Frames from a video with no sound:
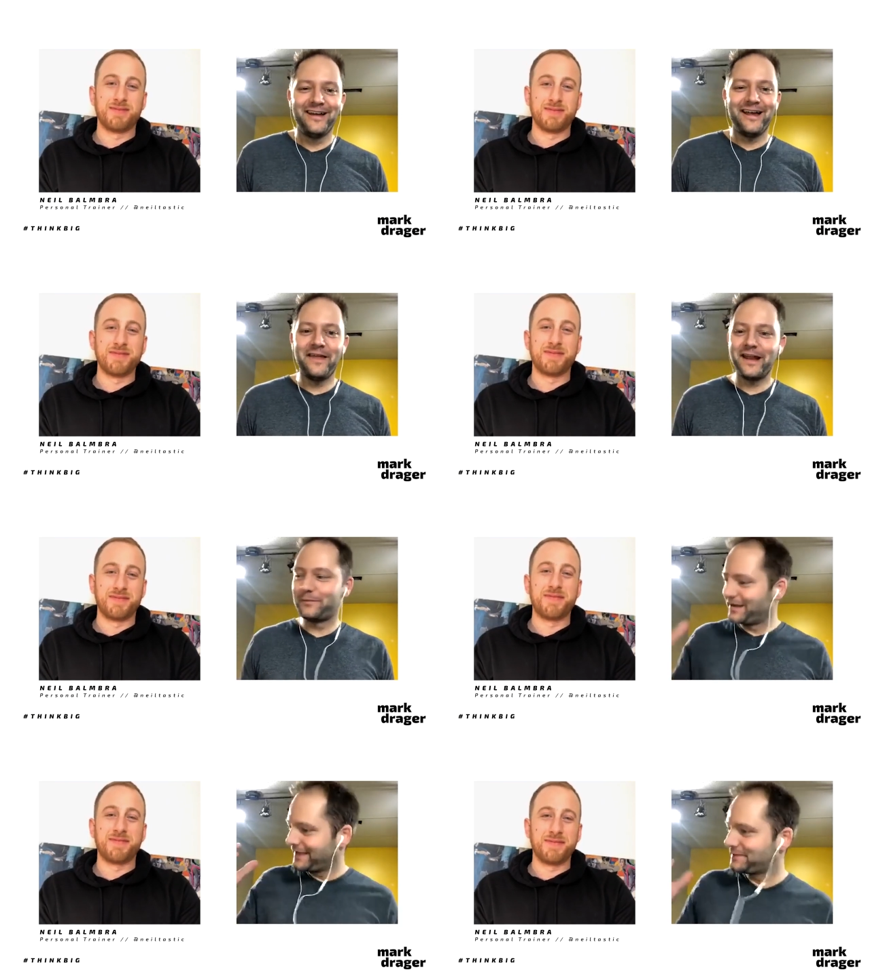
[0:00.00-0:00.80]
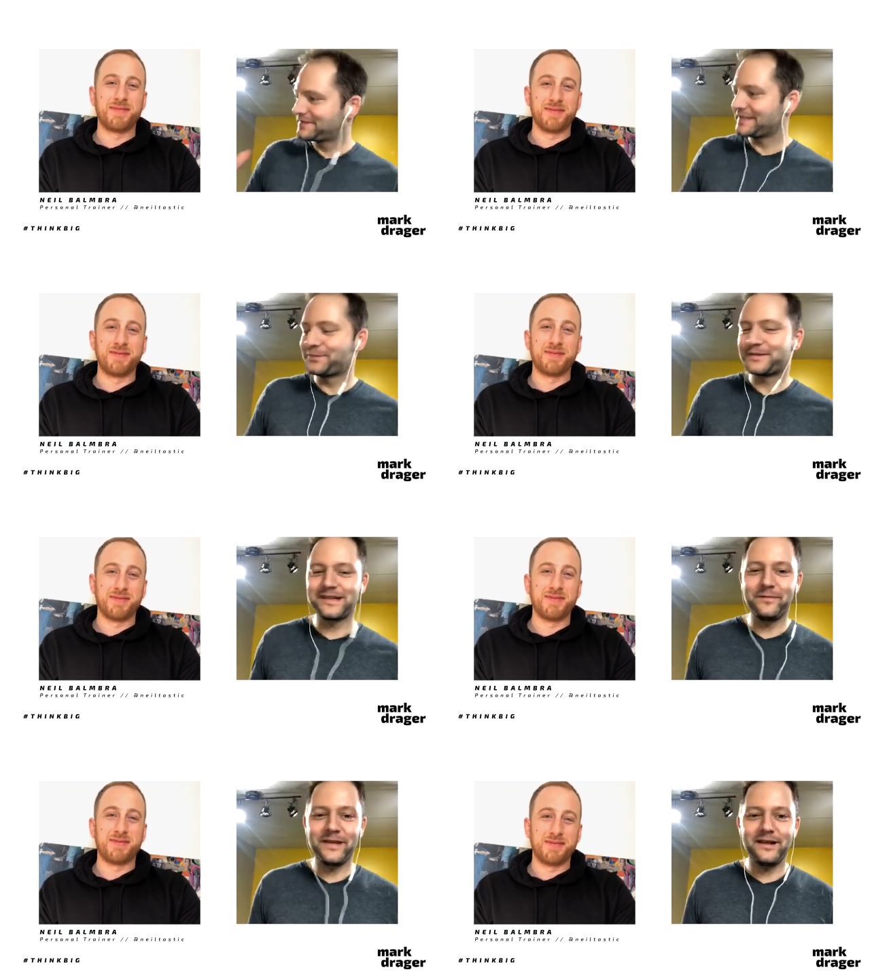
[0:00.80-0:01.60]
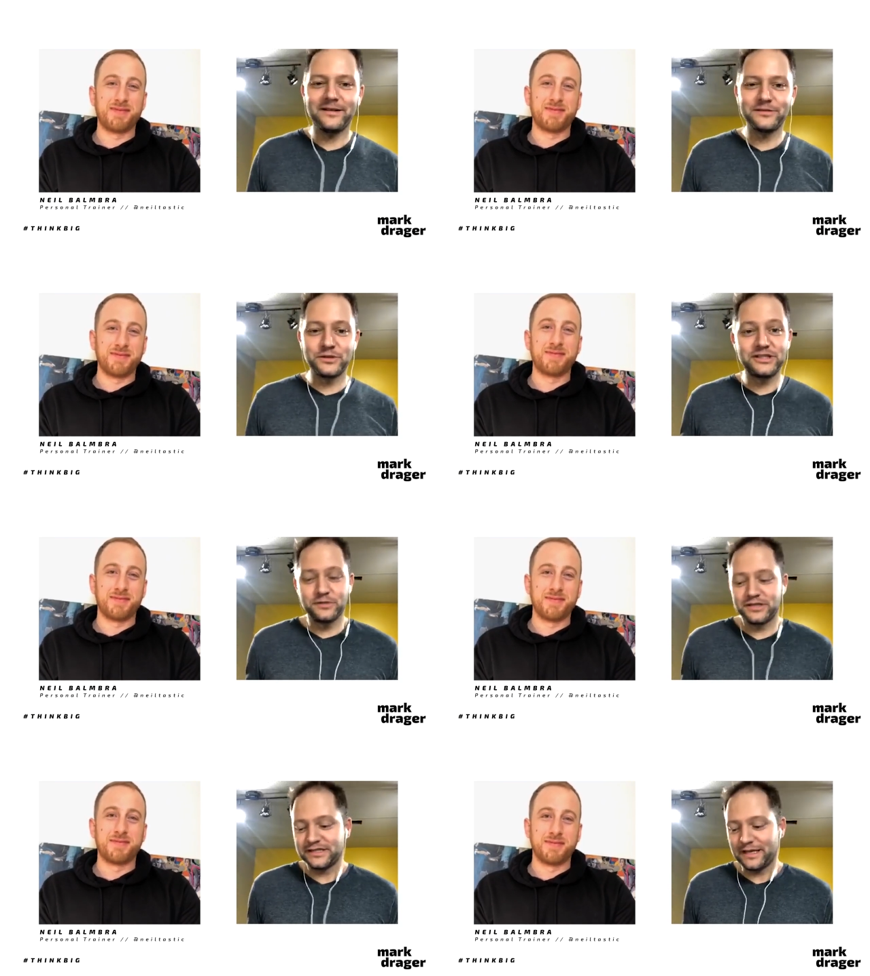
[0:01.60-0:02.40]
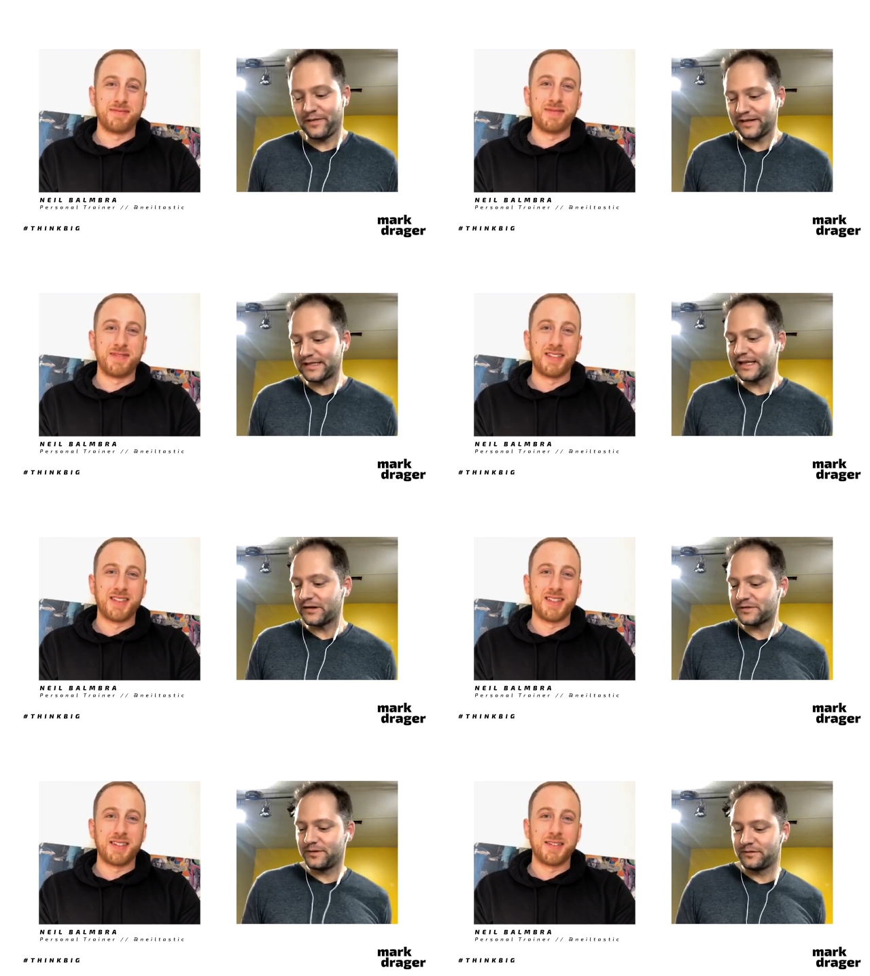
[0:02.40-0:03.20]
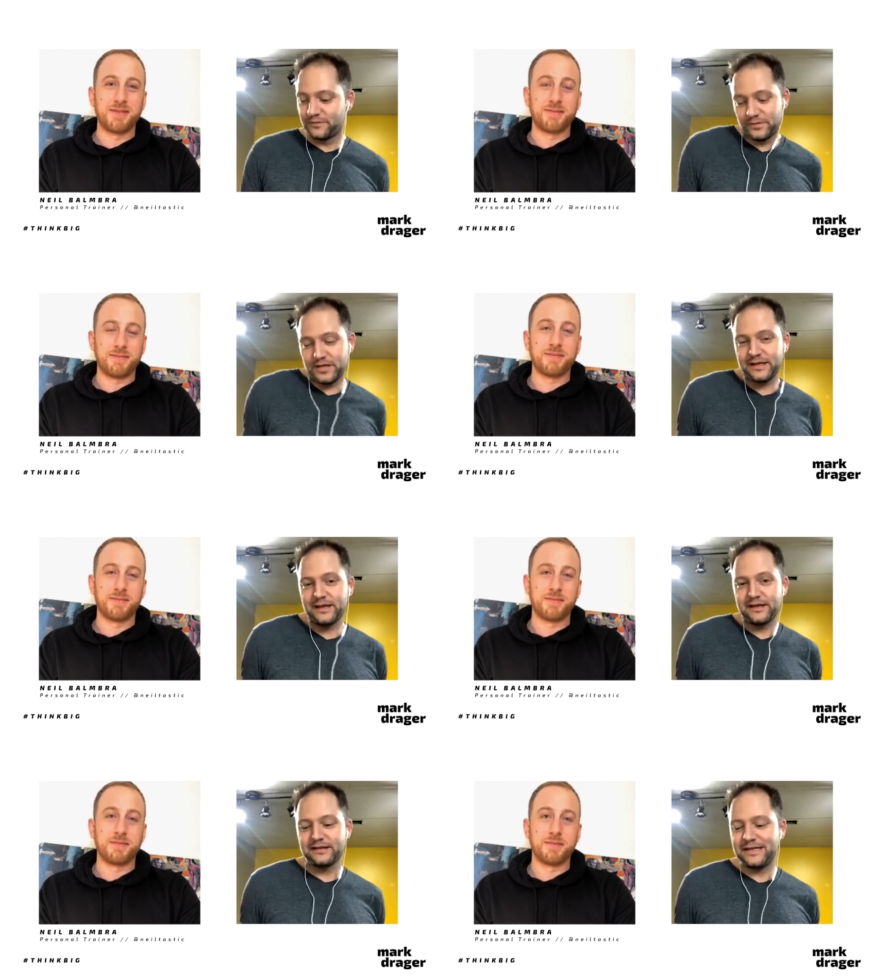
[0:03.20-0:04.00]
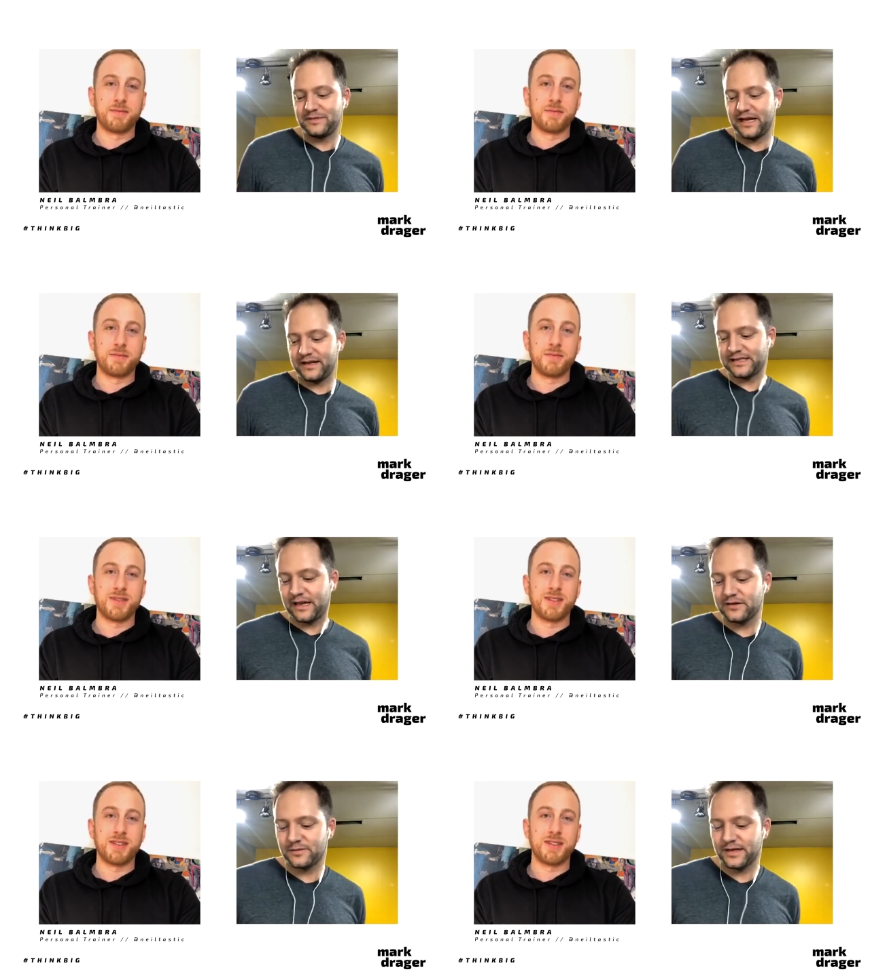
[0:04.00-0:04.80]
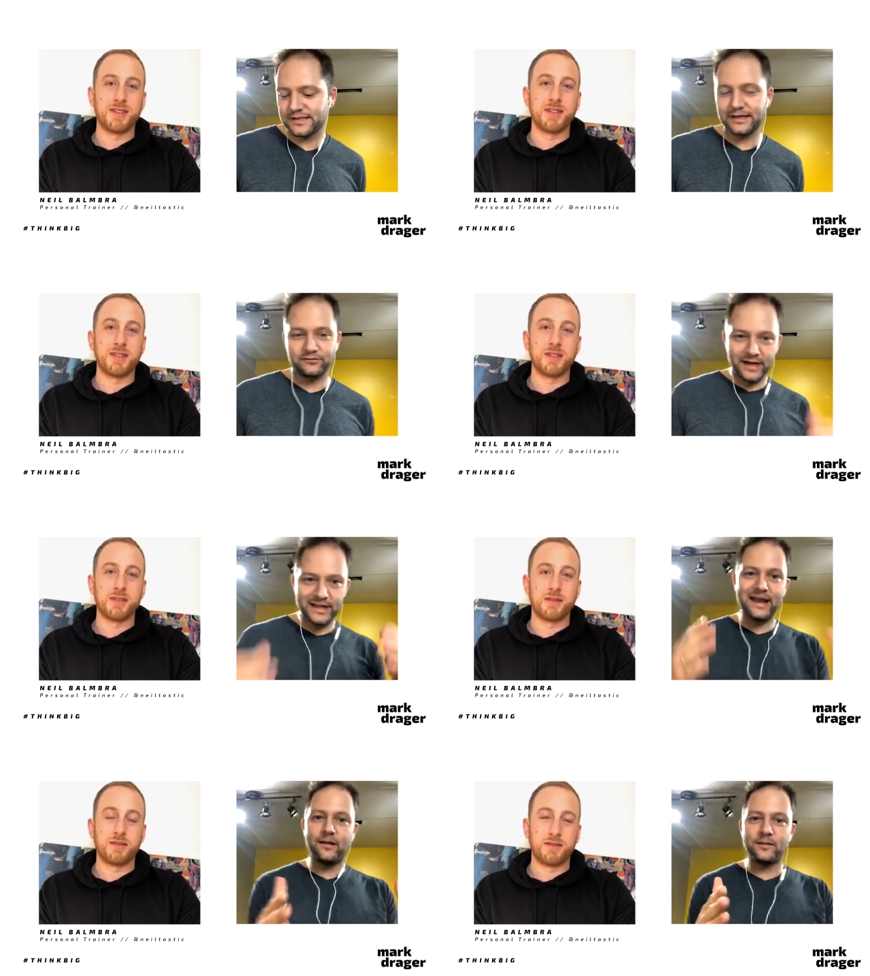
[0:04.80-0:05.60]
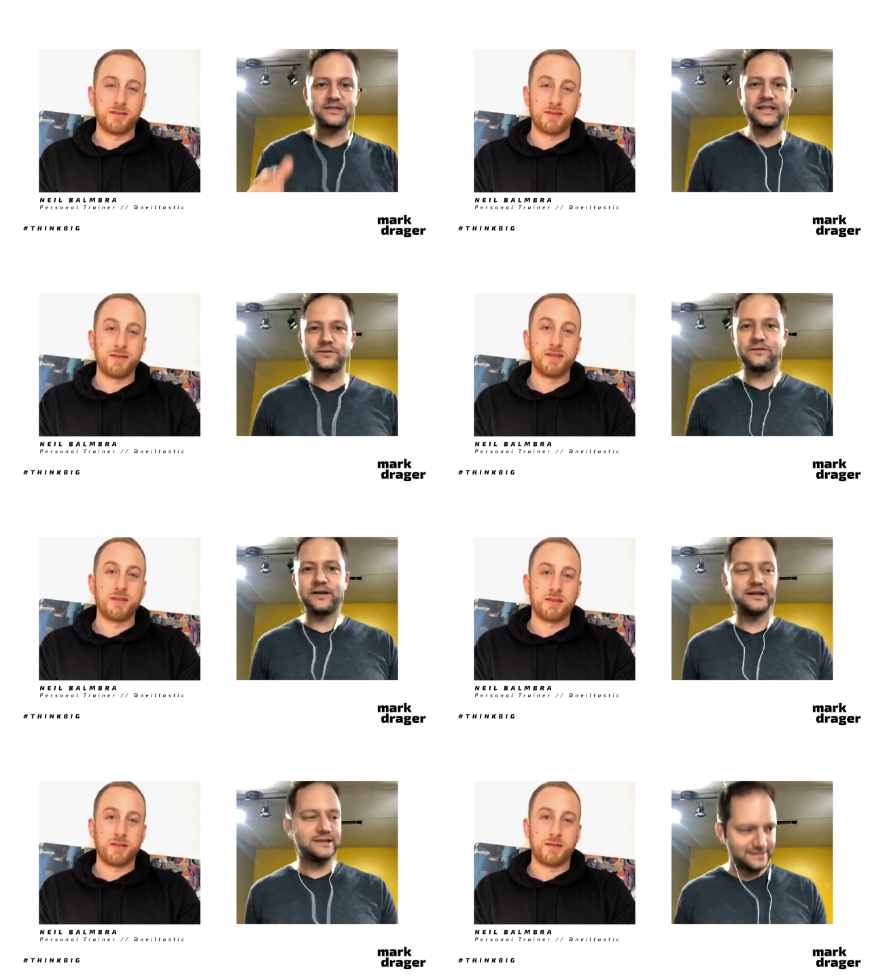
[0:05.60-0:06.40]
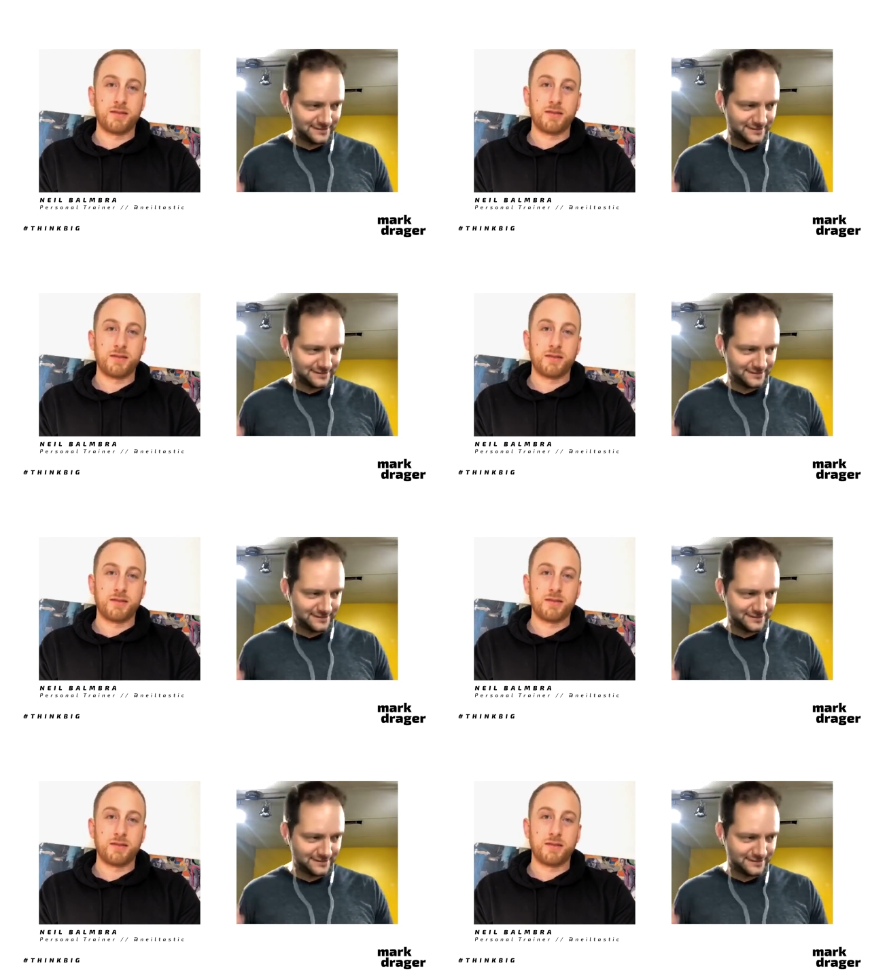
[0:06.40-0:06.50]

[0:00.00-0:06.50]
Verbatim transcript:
Speaker 1: And then I'm going to get obsessed with something else, which, which is something that scares me. It, it, deep down, it scares me. It's like right now I'm obsessed with fitness.